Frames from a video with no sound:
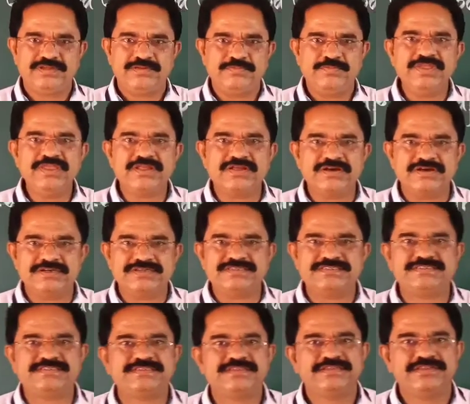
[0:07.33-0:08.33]

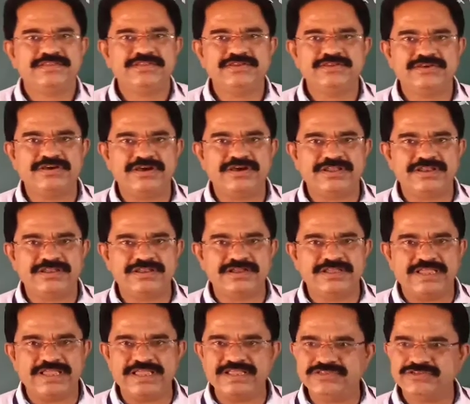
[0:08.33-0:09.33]
because you
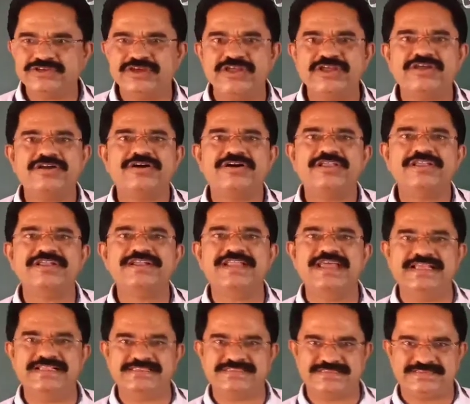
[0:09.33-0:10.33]
are enjoying
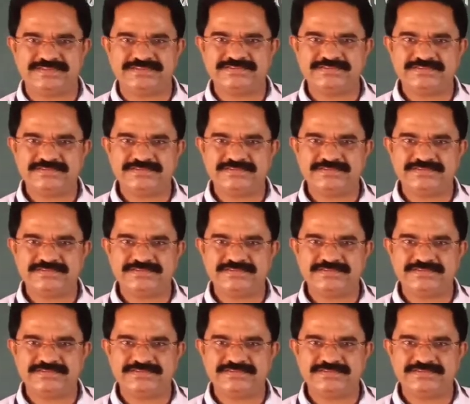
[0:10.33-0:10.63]
holidays.